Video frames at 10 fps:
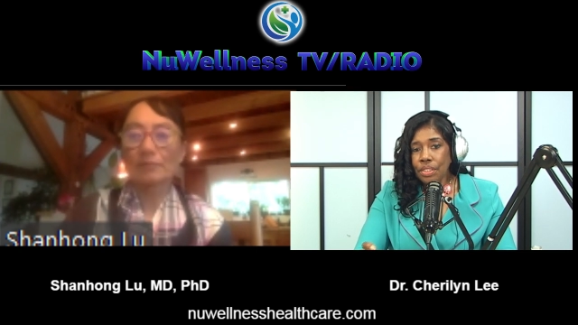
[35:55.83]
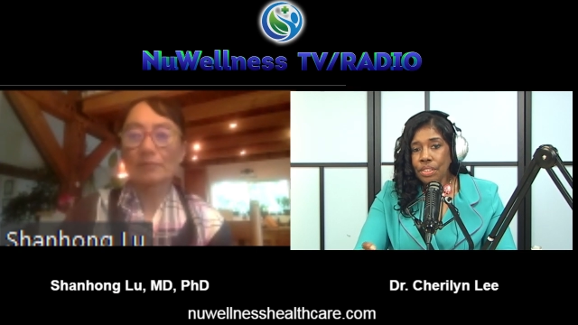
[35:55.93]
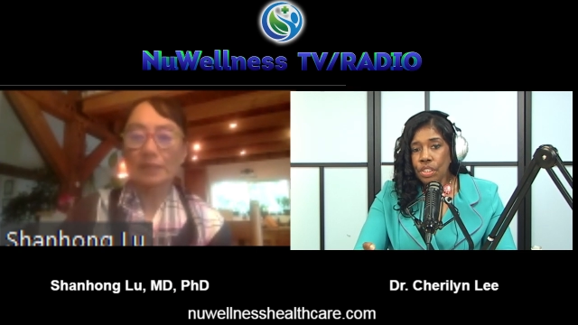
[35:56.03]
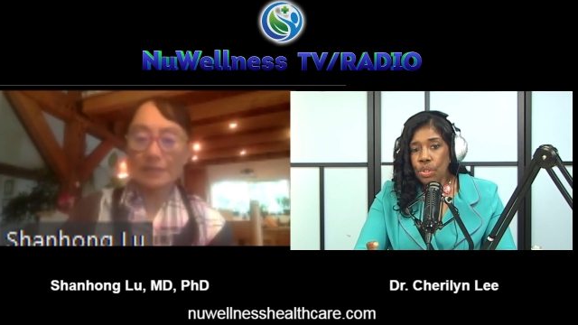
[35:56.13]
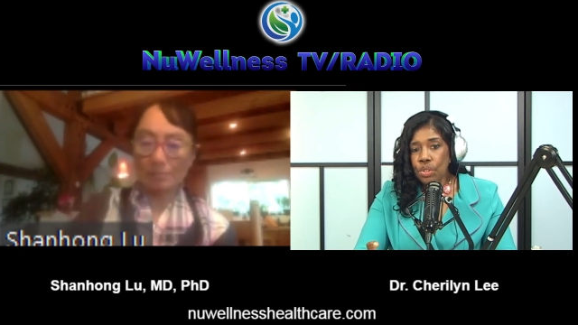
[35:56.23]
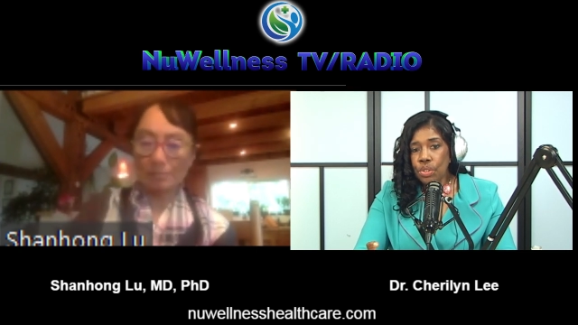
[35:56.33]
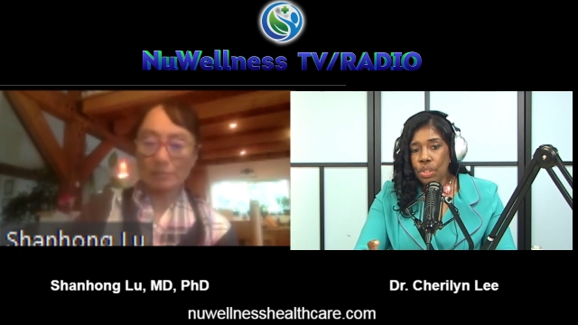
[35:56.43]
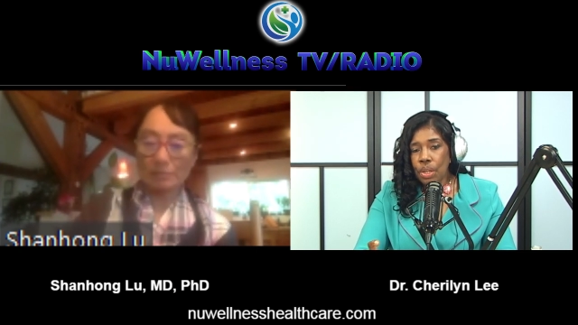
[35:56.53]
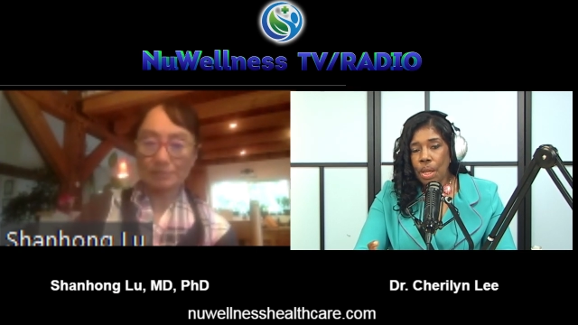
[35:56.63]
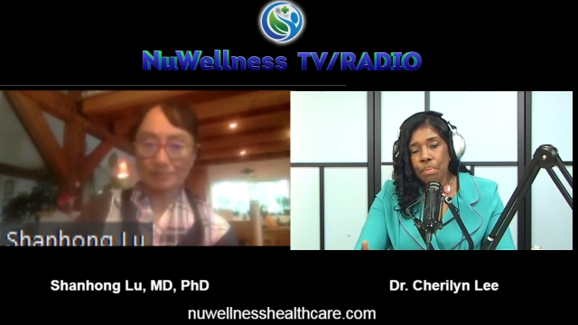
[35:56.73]
Speaker 1: testicles
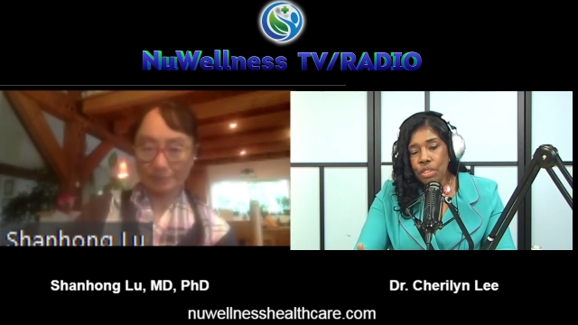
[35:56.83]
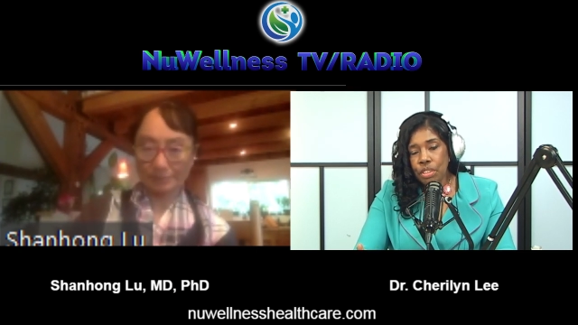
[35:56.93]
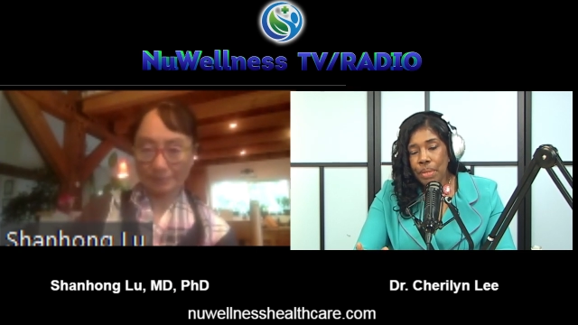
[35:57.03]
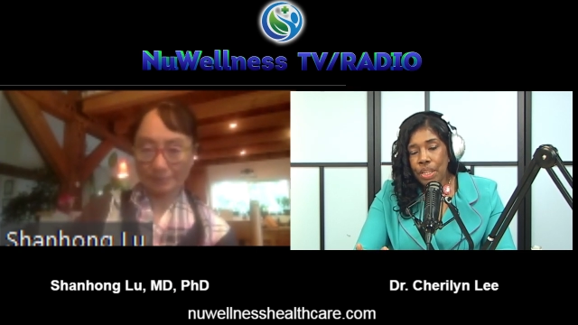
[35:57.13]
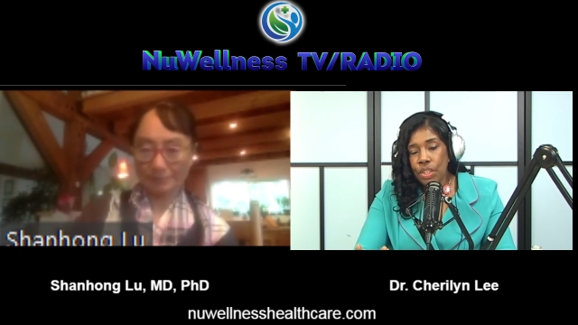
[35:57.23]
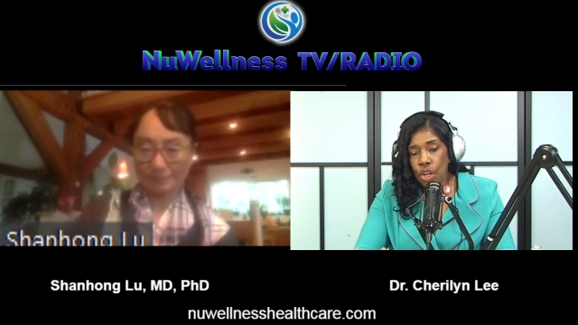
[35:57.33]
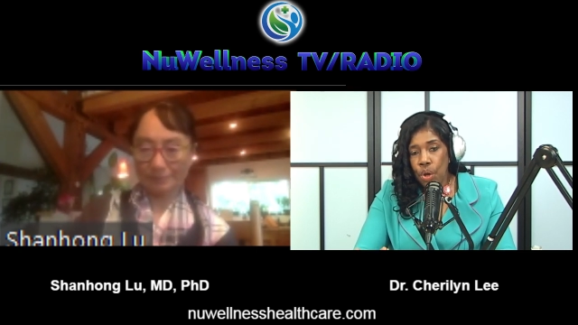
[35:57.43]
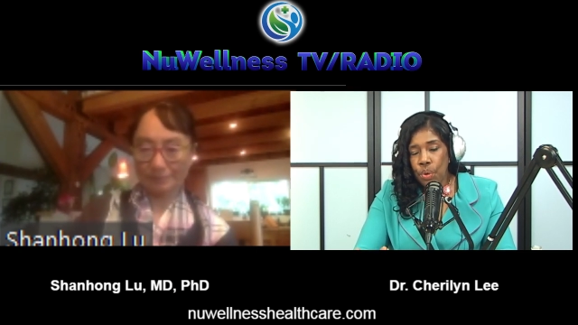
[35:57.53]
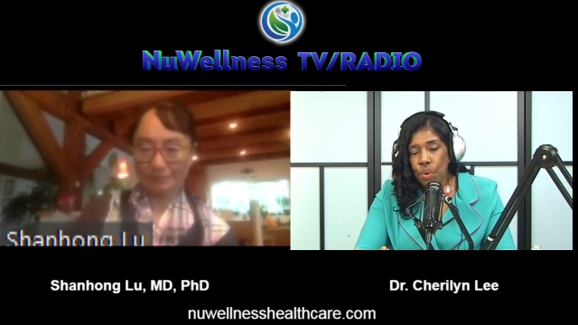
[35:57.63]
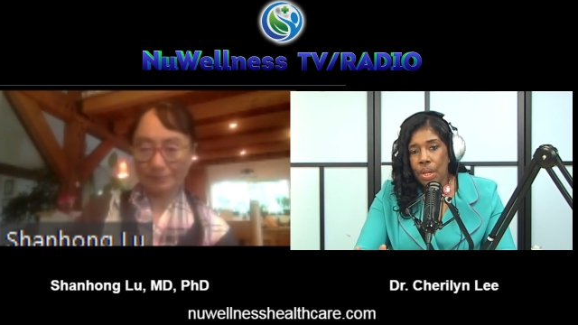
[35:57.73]
and most men
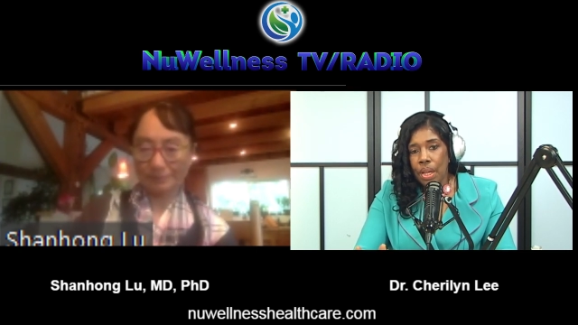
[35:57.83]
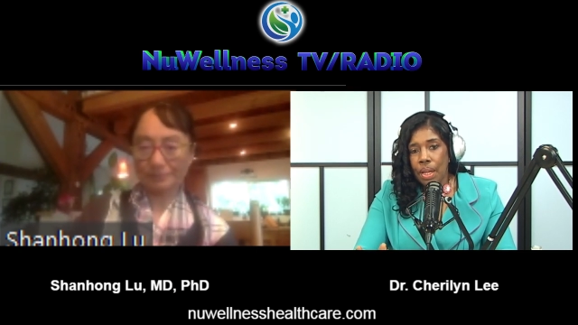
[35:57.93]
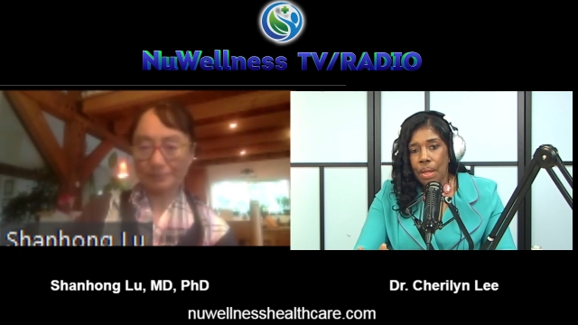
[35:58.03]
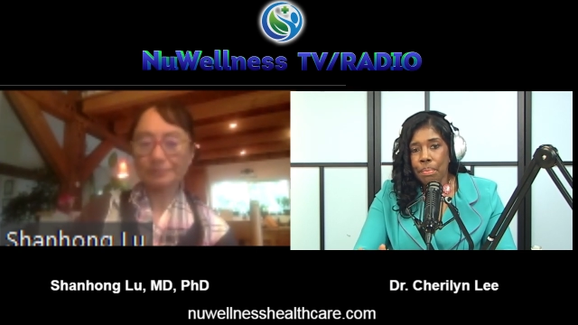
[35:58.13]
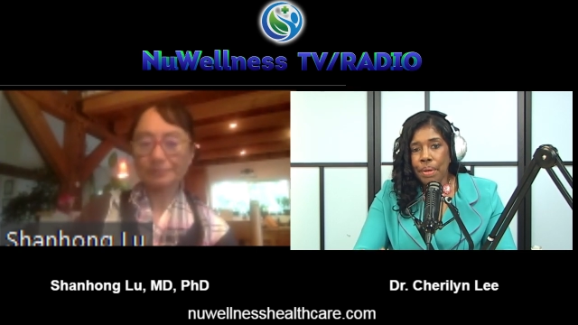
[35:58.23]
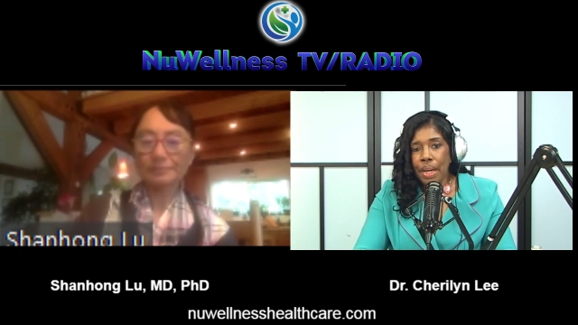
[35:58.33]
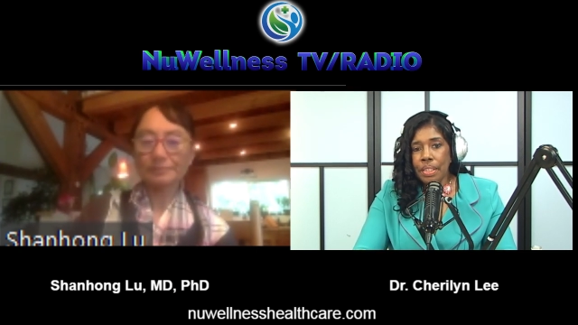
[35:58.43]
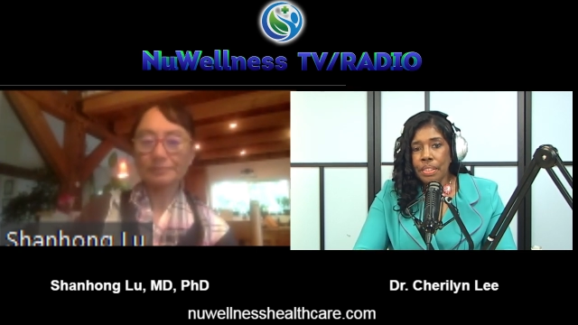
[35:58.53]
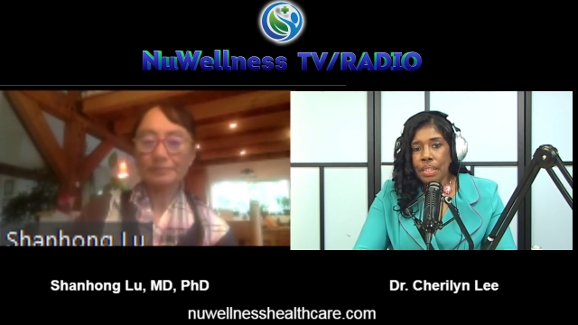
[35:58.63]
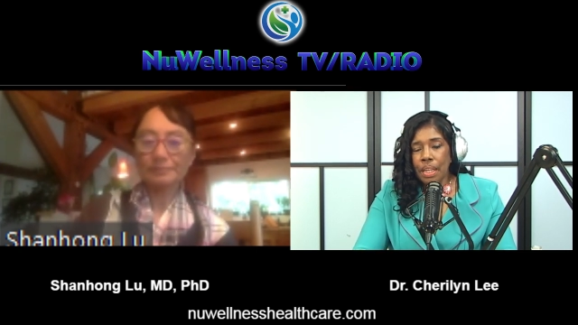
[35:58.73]
know,
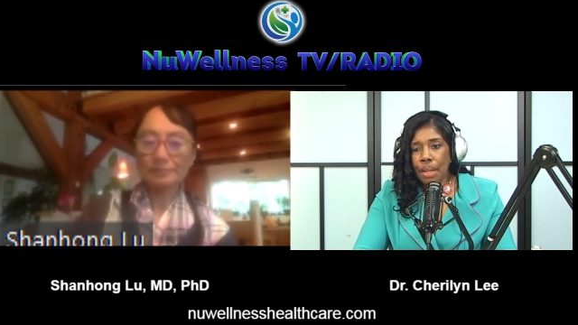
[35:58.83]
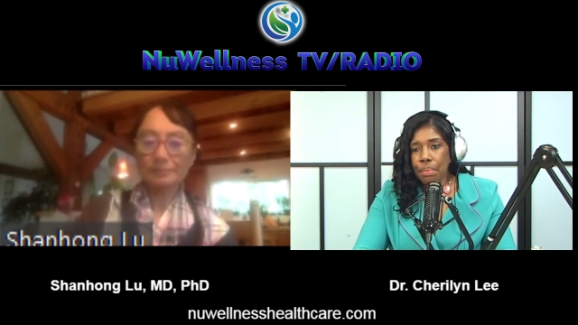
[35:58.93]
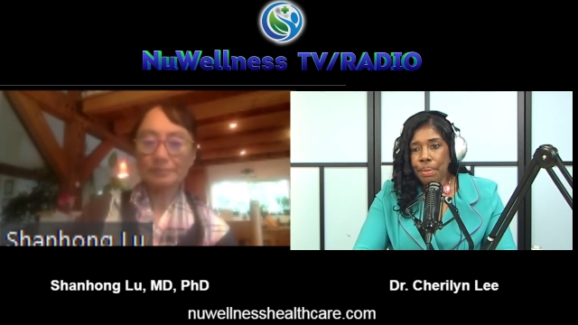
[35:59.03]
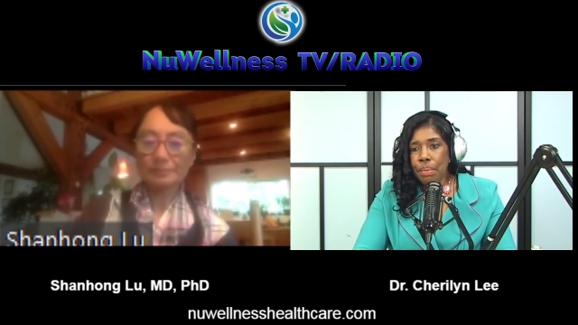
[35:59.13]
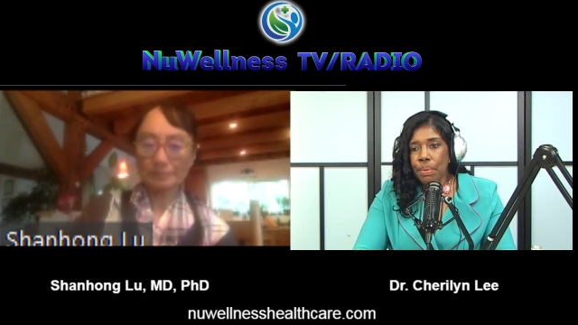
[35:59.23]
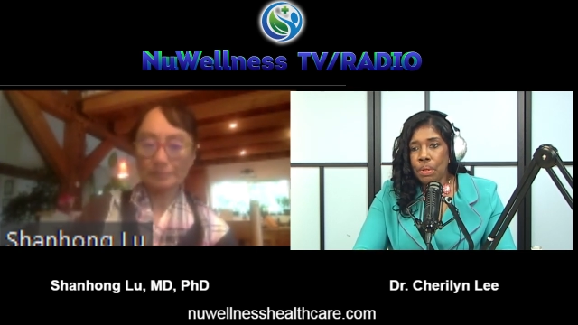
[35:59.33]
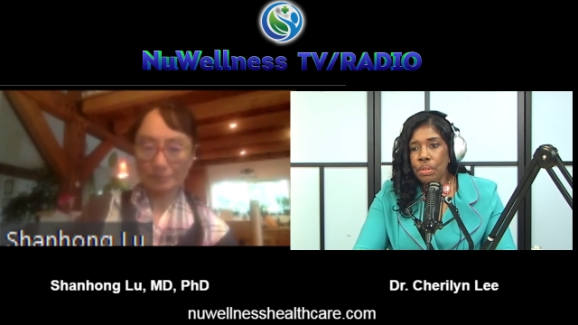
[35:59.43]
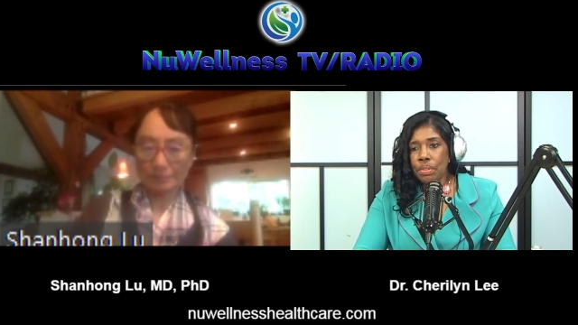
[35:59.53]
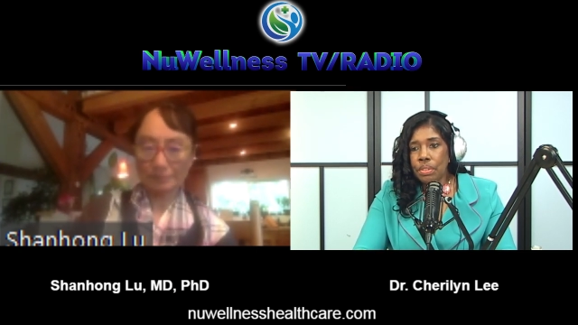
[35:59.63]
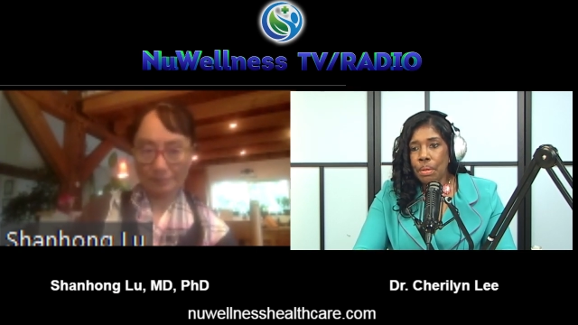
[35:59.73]
but a lot of people